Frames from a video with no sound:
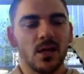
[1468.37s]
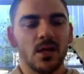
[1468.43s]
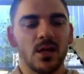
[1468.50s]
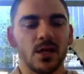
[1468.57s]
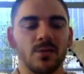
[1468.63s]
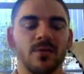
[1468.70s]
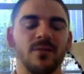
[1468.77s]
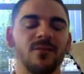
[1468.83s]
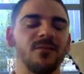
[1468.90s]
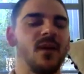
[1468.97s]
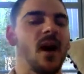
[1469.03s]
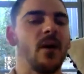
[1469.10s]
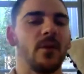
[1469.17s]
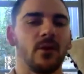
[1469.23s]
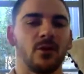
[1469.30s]
you'd be
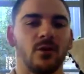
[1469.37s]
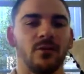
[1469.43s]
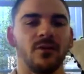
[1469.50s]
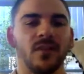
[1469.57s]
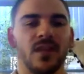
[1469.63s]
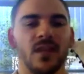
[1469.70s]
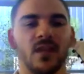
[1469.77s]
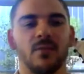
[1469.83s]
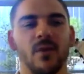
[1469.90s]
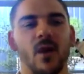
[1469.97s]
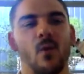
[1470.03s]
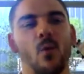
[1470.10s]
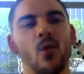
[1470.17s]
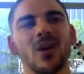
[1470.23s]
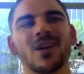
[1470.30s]
far better off thinking about
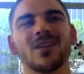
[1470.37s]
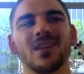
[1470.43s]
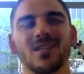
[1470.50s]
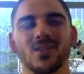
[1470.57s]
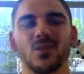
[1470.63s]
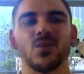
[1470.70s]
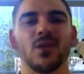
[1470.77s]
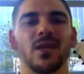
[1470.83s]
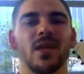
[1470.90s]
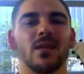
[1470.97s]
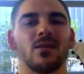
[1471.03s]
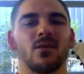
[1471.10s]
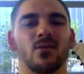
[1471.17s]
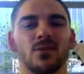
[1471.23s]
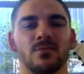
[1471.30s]
what can I do to get
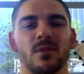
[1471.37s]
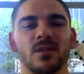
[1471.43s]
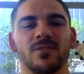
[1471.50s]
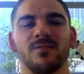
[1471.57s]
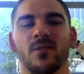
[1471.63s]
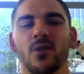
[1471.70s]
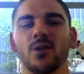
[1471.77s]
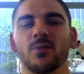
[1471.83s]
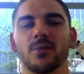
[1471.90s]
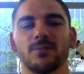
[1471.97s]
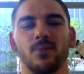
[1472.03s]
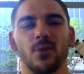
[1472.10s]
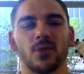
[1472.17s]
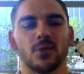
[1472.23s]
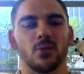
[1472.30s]
through as much volume as
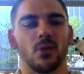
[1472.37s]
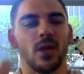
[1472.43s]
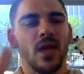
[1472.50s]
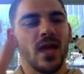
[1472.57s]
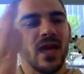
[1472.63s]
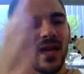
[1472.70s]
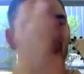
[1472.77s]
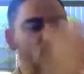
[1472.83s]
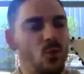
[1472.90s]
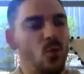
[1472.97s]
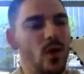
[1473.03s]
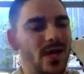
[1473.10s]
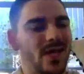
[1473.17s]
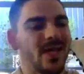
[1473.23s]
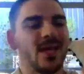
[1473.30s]
possible in a
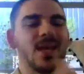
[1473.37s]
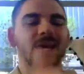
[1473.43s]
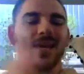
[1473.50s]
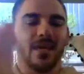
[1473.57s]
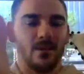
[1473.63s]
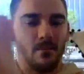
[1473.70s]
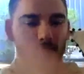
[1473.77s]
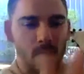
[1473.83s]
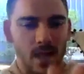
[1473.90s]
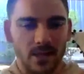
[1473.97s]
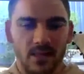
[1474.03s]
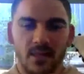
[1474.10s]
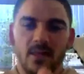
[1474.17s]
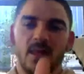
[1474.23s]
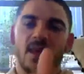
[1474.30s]
week, in a month,
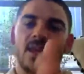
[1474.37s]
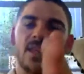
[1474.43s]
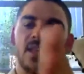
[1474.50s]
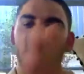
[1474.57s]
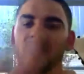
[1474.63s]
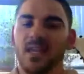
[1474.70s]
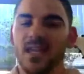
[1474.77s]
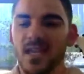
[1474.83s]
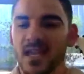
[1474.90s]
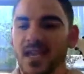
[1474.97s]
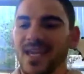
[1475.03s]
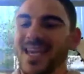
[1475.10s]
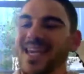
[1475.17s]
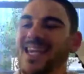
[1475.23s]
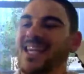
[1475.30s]
in a year,
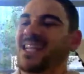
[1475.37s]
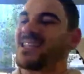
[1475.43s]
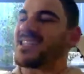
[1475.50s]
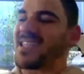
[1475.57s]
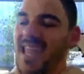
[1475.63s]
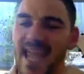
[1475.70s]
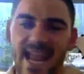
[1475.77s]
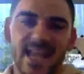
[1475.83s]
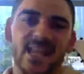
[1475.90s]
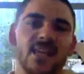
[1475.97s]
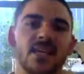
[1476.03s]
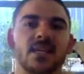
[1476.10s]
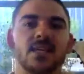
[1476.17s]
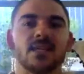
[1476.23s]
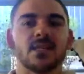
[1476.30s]
in 10
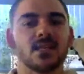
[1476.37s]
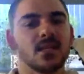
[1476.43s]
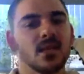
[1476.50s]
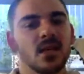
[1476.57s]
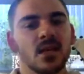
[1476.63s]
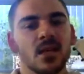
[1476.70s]
years,